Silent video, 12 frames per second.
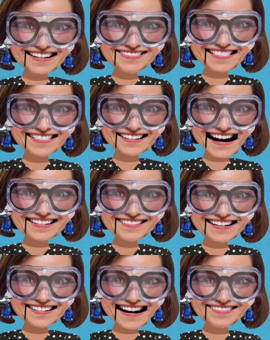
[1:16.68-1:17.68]
which is its
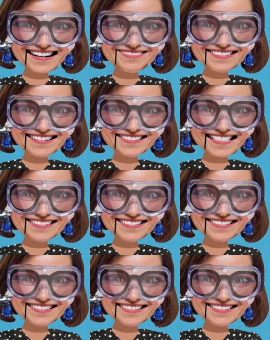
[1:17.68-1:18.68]
center of gravity.
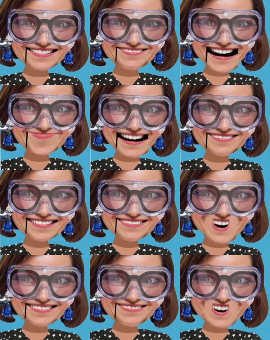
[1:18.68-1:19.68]
It remains
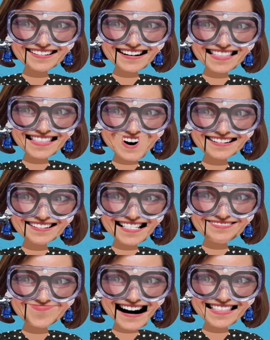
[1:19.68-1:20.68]
horizontal
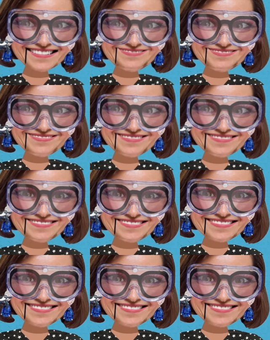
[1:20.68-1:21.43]
when balanced.